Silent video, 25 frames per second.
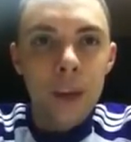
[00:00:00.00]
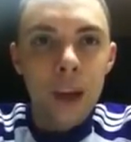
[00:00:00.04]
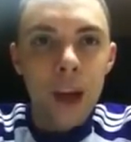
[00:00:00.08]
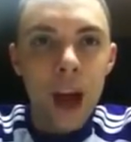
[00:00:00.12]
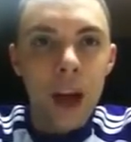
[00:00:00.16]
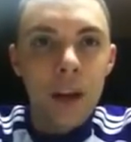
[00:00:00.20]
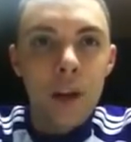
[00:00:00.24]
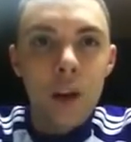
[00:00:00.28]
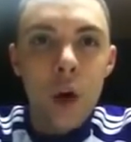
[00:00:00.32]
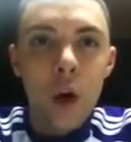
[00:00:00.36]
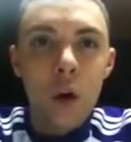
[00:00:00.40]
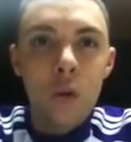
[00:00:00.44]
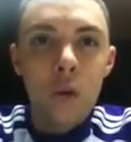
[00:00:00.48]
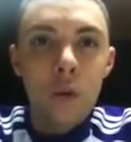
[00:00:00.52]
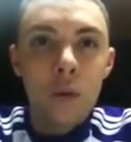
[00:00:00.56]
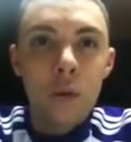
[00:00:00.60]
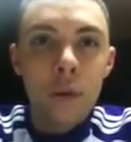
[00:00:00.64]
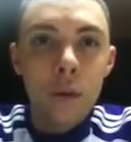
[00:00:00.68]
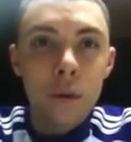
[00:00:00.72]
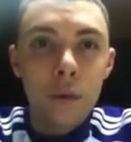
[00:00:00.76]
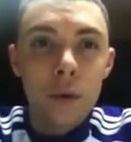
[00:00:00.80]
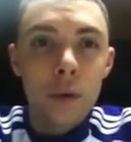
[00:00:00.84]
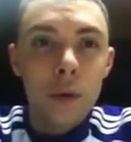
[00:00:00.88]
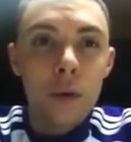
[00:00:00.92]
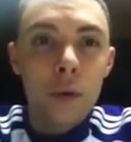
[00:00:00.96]

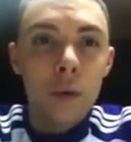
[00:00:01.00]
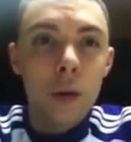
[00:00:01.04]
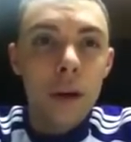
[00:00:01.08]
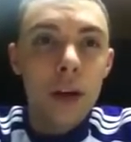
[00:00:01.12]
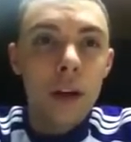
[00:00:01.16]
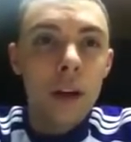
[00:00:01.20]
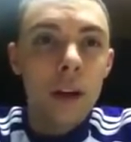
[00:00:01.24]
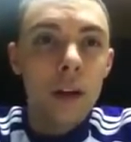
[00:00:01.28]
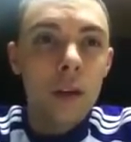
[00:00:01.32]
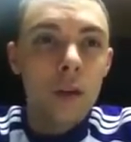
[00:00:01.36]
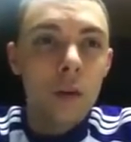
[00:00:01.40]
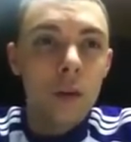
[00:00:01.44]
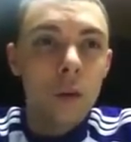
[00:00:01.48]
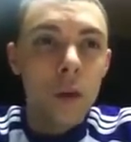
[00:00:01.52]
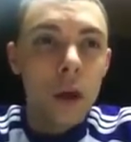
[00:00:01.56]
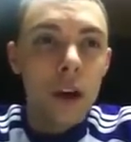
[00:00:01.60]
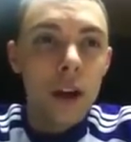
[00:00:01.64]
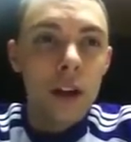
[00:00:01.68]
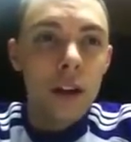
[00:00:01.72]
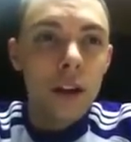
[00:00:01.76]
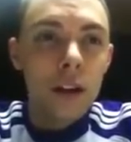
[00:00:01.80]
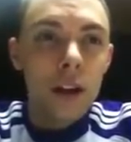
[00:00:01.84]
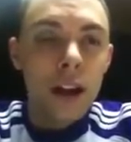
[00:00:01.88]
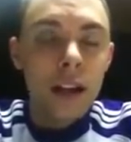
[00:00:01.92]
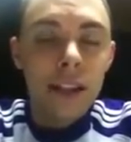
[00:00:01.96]

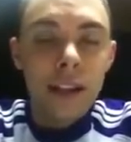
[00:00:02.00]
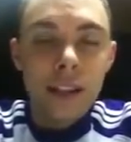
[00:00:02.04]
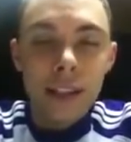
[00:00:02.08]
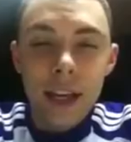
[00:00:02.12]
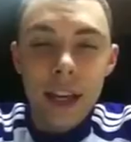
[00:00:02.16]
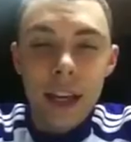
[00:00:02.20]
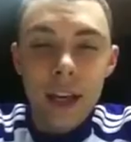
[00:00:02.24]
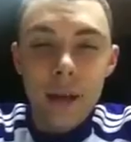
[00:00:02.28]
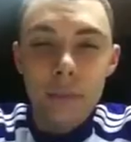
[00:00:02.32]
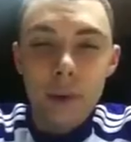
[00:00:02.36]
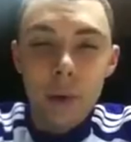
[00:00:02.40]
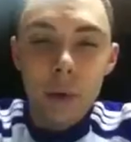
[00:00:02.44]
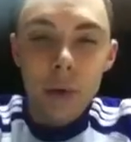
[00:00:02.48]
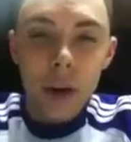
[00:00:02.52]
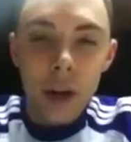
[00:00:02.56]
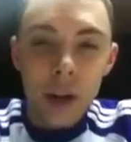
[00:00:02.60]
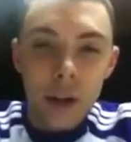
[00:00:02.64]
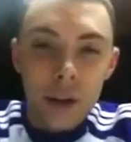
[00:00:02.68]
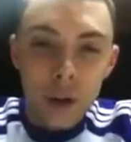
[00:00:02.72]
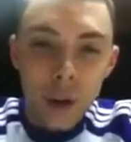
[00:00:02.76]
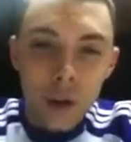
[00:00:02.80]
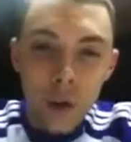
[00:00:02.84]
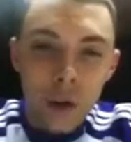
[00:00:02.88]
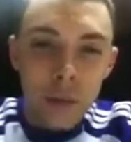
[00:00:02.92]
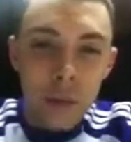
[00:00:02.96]
what they said. But what I
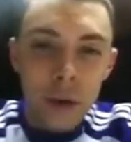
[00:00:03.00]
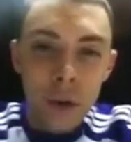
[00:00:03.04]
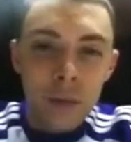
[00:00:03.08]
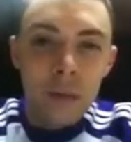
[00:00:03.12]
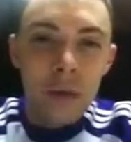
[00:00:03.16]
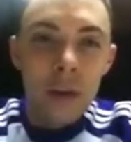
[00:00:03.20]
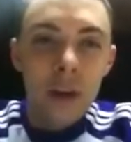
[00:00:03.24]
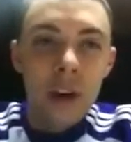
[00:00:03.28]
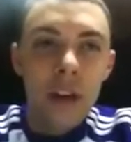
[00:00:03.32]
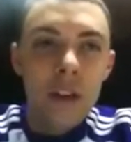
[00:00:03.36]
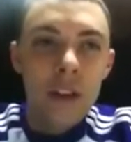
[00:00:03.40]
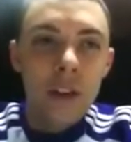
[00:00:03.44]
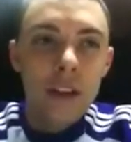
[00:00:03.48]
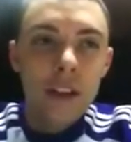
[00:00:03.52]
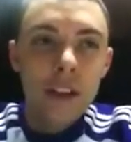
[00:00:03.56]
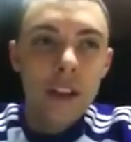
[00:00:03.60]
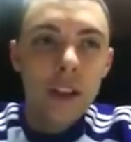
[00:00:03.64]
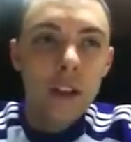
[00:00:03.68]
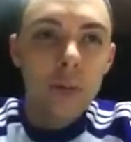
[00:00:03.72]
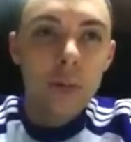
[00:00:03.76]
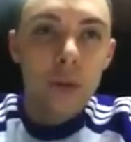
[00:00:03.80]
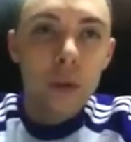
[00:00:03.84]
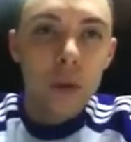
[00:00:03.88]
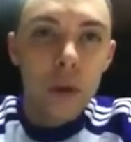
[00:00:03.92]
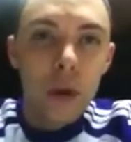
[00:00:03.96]
do remember, and this is
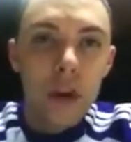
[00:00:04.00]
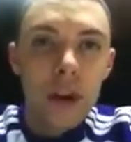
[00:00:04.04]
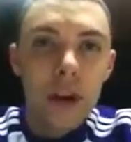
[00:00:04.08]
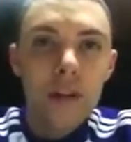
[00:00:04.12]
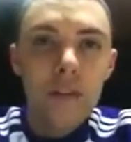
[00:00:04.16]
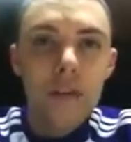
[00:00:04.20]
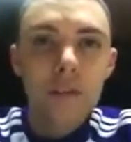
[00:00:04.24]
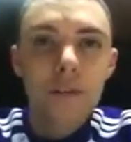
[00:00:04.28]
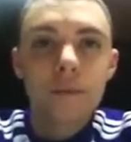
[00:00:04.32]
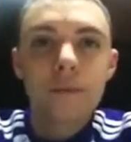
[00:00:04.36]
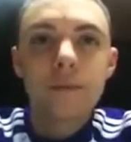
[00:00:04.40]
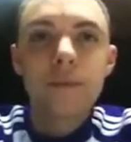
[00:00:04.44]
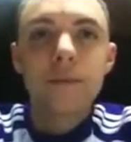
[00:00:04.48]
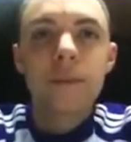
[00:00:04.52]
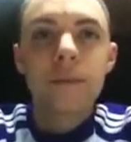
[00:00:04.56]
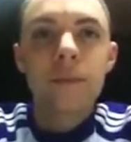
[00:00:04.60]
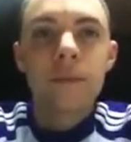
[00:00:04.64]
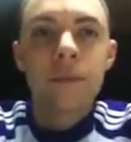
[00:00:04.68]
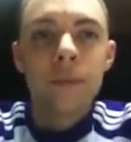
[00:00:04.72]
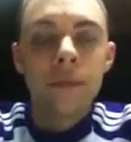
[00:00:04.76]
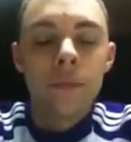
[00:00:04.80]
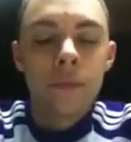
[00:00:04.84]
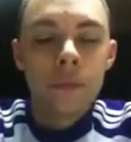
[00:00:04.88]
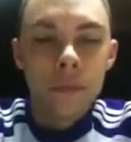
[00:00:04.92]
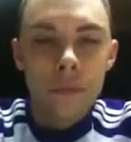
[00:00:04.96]
the point,
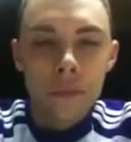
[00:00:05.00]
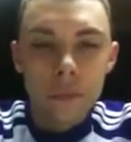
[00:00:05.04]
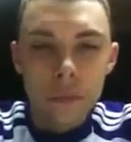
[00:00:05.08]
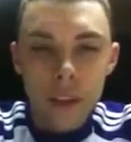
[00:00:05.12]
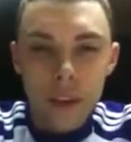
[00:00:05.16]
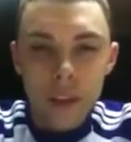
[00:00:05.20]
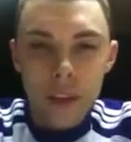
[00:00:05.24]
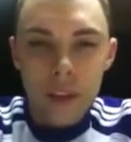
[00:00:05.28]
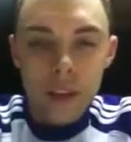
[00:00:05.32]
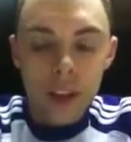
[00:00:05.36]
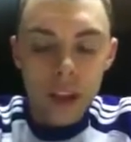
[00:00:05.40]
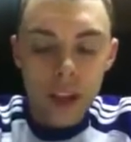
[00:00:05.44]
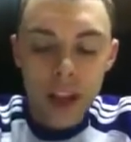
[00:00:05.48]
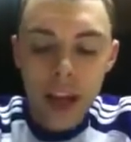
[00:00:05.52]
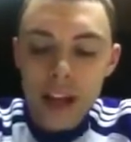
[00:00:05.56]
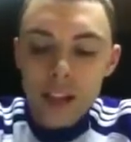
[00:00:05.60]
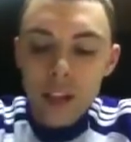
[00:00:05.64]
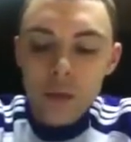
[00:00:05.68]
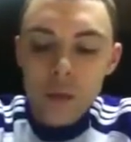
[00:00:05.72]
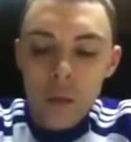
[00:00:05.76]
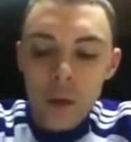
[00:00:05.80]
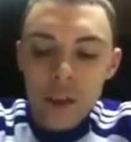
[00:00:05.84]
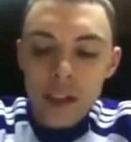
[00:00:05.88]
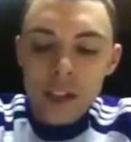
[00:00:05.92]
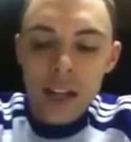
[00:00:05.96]
the
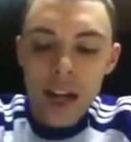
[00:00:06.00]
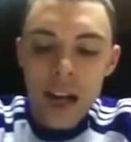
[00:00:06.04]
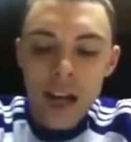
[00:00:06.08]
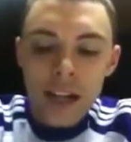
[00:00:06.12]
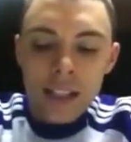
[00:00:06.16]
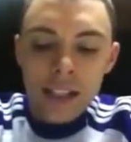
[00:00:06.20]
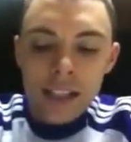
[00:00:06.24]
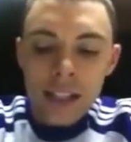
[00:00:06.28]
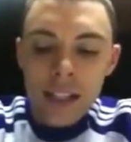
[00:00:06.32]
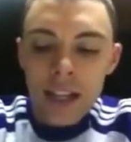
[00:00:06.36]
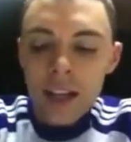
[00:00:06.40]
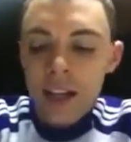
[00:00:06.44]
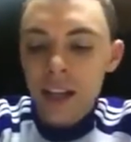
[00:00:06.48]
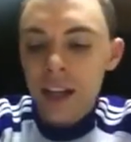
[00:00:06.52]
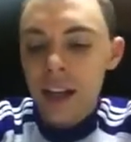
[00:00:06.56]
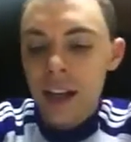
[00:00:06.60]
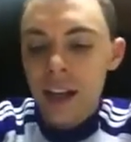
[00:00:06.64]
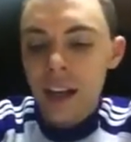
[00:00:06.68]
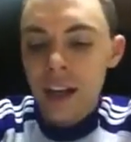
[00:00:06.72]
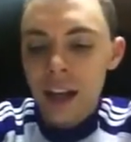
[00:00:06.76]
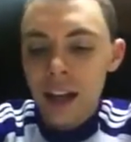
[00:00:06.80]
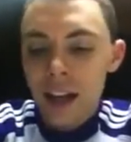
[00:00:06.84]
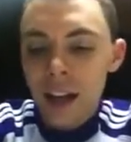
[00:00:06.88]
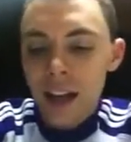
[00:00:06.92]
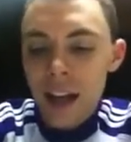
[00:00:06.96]
last words that I said,
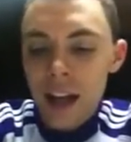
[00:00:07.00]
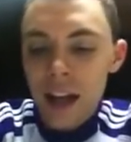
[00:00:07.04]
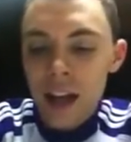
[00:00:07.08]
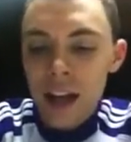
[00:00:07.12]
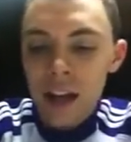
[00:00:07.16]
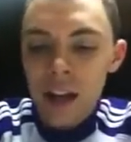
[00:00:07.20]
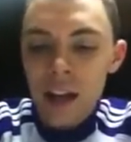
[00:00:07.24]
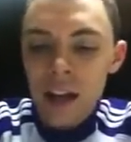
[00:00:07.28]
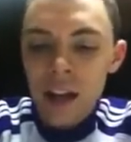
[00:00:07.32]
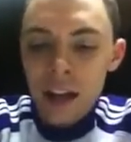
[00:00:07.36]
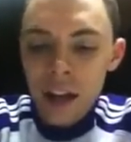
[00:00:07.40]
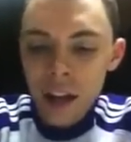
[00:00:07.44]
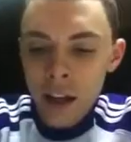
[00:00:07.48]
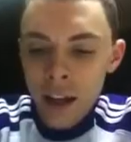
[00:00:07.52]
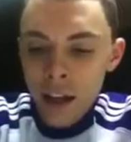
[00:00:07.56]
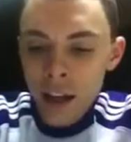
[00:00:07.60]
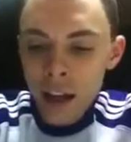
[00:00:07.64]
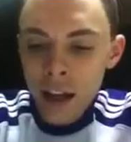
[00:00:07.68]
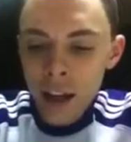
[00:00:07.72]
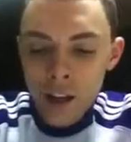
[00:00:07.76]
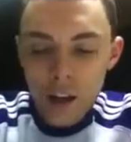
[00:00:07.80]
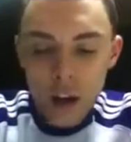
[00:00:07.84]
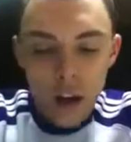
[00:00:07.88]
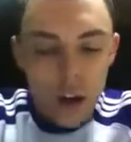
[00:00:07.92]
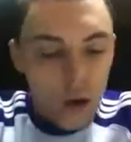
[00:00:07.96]
and
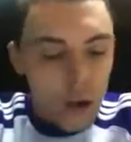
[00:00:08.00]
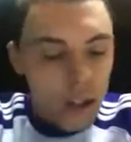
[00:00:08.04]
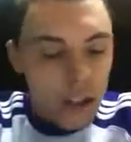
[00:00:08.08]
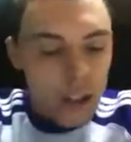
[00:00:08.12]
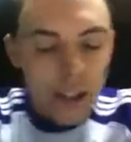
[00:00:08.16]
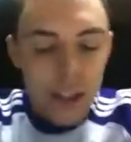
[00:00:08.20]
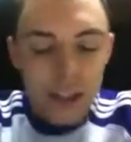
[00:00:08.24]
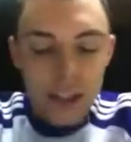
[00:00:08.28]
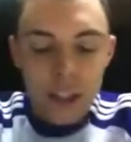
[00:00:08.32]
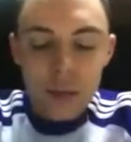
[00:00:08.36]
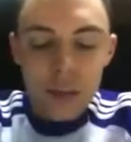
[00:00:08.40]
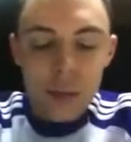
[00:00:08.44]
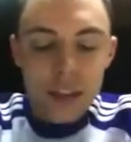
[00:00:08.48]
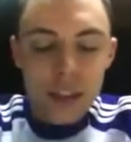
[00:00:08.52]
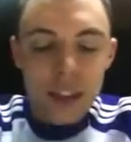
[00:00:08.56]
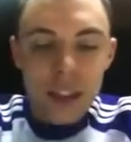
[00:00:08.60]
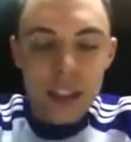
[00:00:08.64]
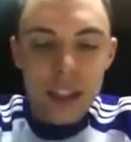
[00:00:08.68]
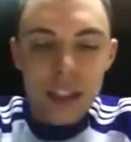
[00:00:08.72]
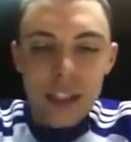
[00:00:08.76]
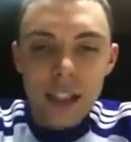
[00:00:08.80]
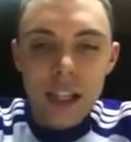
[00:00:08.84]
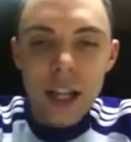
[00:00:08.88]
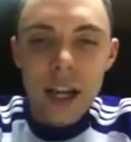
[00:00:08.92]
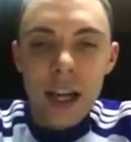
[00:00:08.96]
it always stuck to me to
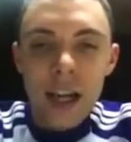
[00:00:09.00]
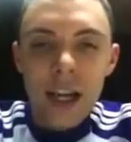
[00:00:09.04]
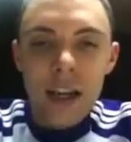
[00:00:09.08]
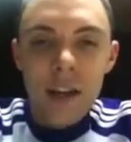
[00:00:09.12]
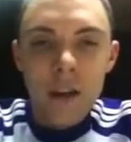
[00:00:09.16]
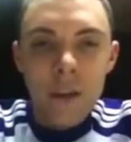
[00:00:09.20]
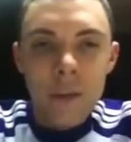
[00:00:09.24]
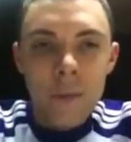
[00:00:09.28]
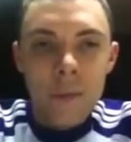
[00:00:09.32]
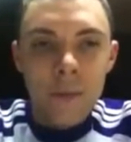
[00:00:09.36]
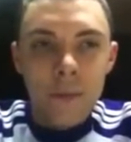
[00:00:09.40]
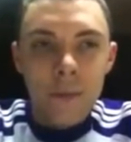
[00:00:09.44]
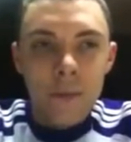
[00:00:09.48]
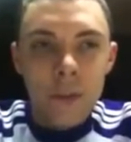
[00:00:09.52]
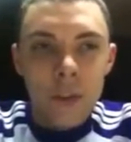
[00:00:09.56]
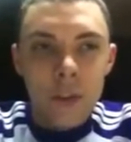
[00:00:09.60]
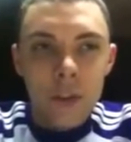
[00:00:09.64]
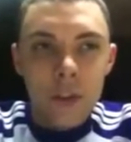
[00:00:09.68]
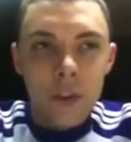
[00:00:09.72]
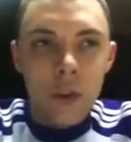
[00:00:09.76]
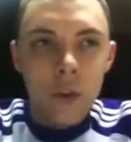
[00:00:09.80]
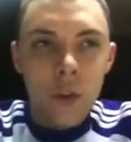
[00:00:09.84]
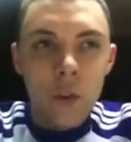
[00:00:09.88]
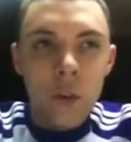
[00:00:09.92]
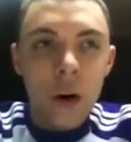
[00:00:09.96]
this day,
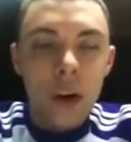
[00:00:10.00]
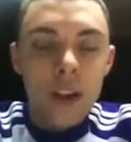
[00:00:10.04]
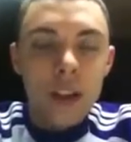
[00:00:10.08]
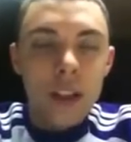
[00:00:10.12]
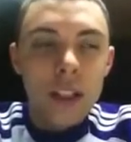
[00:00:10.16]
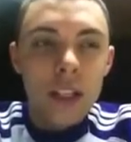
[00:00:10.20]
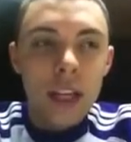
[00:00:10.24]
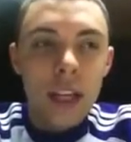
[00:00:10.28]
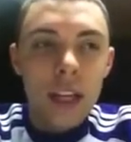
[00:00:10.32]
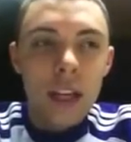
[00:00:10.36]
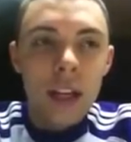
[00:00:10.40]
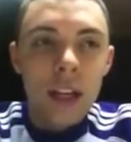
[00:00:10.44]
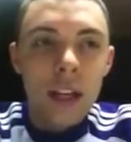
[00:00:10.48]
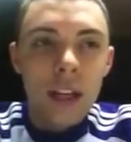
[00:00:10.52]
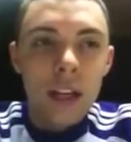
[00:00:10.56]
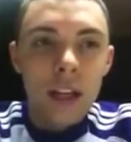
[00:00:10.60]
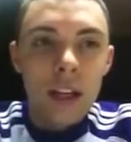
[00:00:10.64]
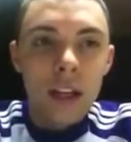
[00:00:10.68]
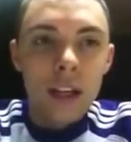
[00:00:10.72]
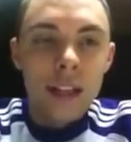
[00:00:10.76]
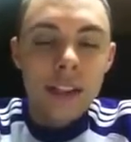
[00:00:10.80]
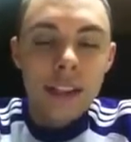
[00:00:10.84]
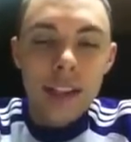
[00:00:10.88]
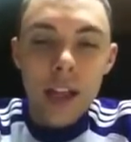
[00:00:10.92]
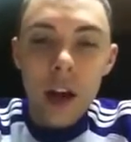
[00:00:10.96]
the word said,
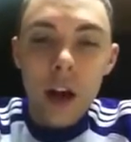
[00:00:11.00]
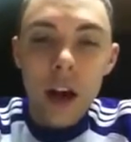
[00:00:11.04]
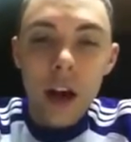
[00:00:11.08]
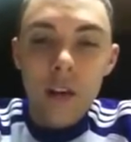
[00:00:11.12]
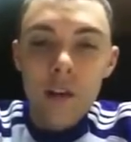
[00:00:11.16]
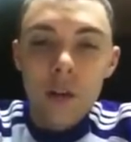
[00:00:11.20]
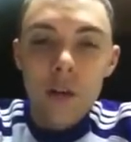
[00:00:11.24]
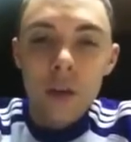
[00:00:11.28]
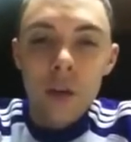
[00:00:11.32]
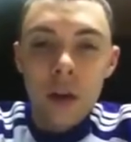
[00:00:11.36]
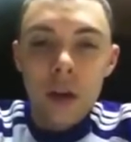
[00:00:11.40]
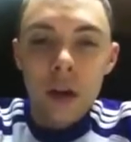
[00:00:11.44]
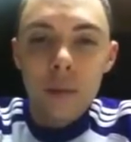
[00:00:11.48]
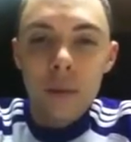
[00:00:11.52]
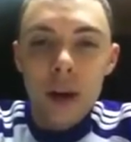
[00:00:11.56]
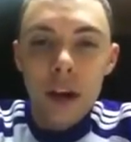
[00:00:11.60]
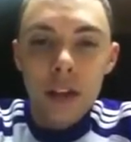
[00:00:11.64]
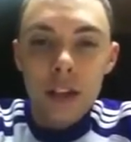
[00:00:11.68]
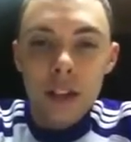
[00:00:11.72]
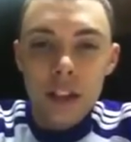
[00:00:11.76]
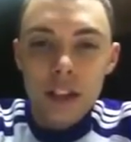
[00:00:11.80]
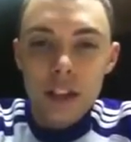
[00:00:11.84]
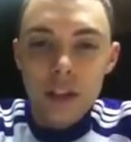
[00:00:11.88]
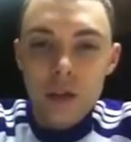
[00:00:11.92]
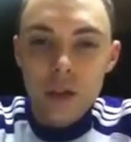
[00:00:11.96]
tell everyone
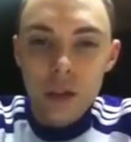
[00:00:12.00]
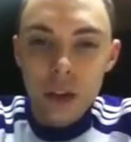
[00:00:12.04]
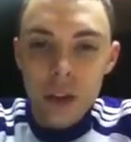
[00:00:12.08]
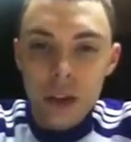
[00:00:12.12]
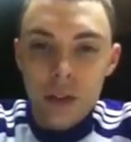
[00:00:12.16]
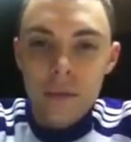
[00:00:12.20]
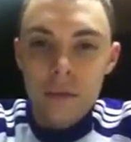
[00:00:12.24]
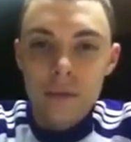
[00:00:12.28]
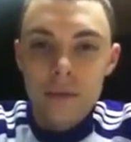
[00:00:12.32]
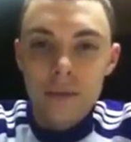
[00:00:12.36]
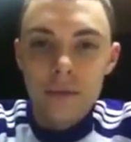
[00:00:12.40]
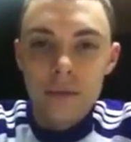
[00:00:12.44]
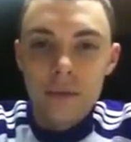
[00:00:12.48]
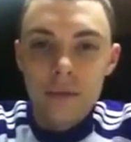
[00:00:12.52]
about this dream.